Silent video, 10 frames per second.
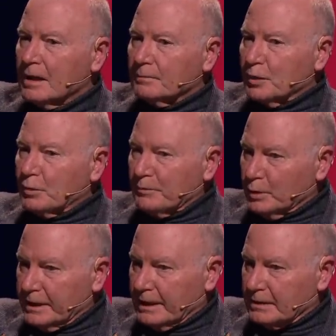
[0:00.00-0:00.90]
But when
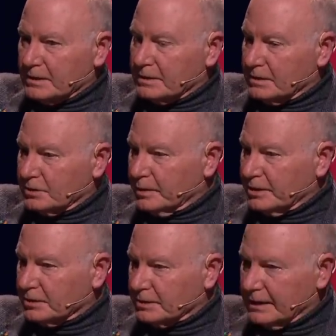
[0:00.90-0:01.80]
we had the
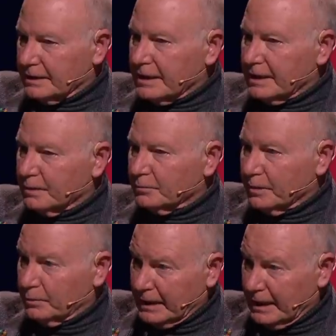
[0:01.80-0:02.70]
situation down here
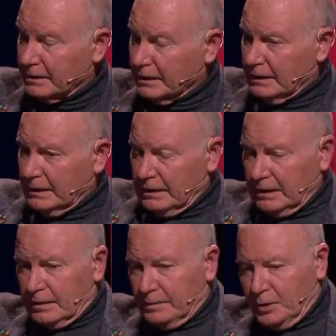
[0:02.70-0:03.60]
where we had
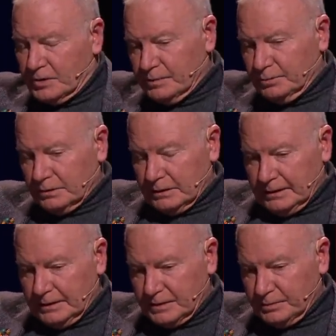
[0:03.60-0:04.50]
the possible
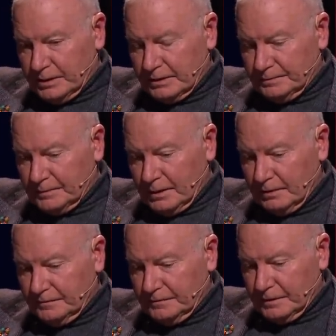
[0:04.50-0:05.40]
spread
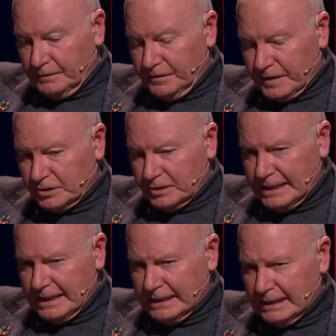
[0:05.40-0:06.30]
of infection
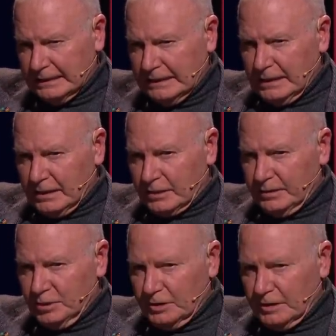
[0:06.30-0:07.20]
here, the
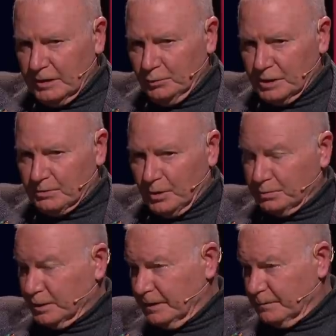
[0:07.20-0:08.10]
community did respond
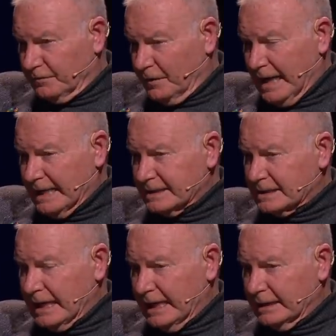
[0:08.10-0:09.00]
pretty
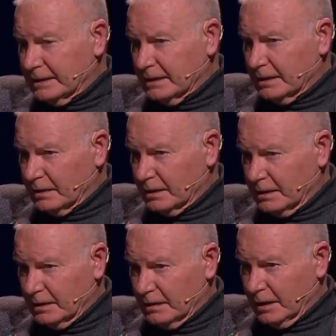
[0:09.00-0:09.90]
fast, and
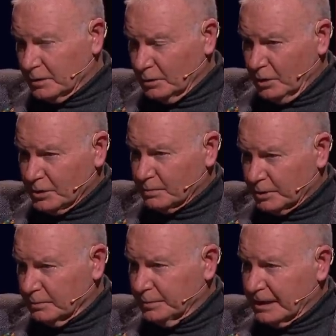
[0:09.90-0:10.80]
the local
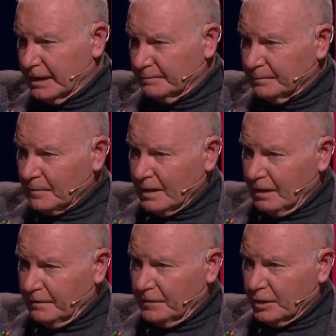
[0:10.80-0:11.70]
hospital became
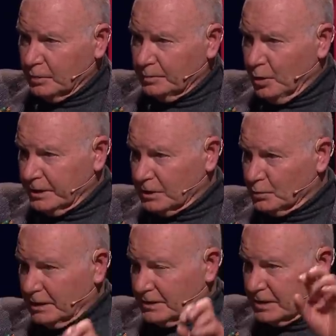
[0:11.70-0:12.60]
a focal point, as
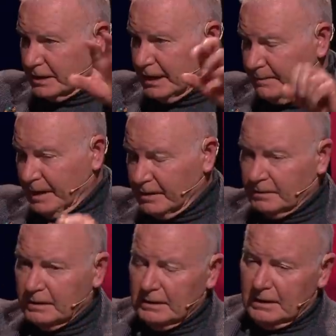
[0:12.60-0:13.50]
as setting up
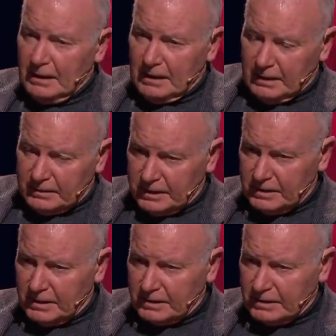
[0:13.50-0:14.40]
other
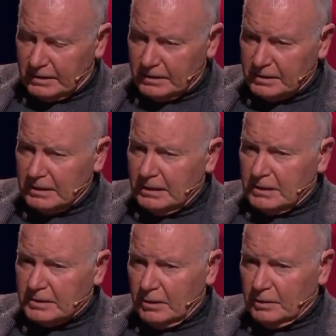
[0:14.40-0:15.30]
testing centres.
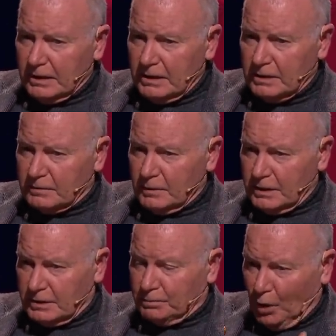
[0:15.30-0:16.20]
So it
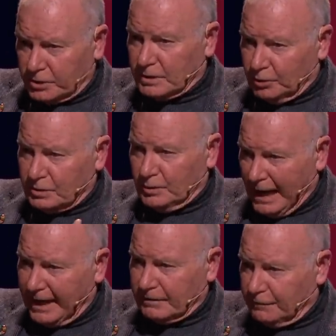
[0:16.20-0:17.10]
is possible to
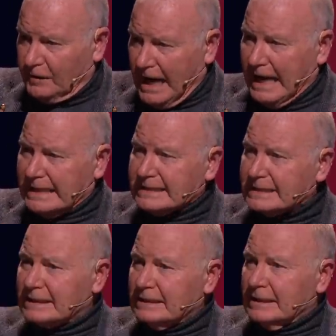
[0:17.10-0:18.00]
act
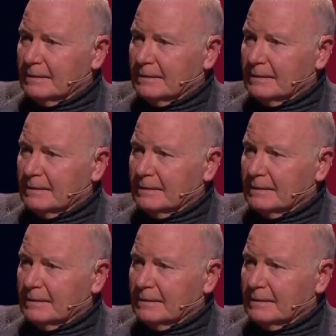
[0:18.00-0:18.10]
fast.